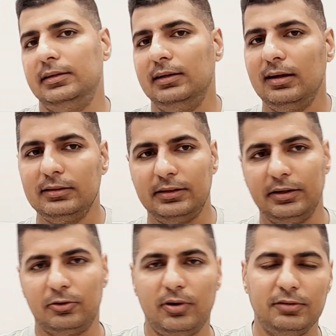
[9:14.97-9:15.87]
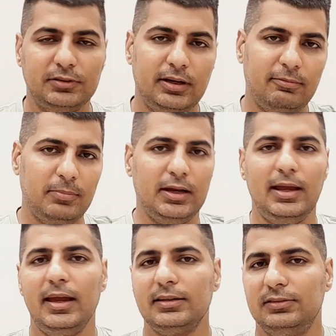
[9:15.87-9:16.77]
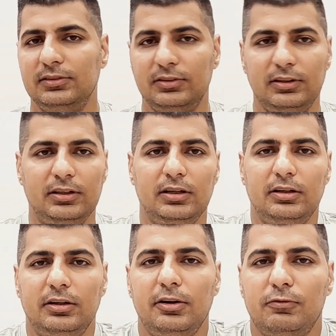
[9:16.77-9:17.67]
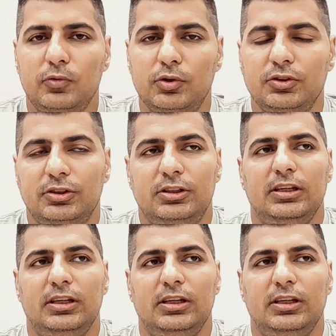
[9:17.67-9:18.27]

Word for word: there are other aircraft that have met accidents in the Indian Air Force.